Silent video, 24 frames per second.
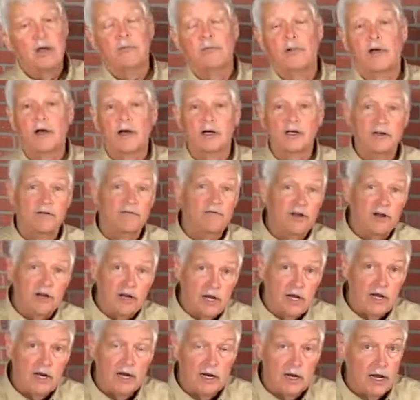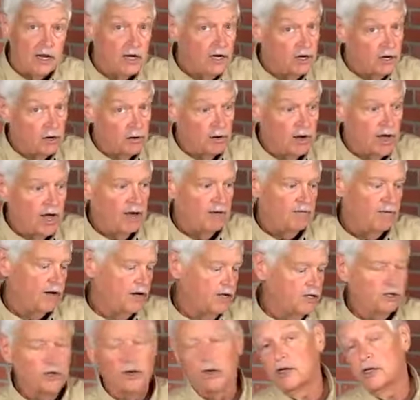because if you need it and you don't have it,
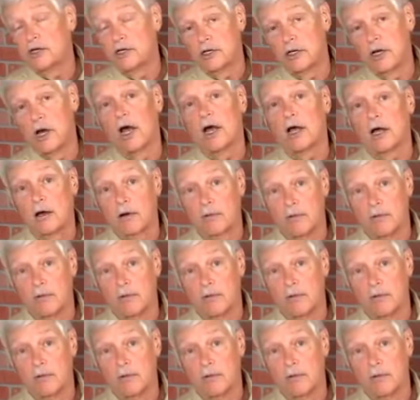it's going to suck.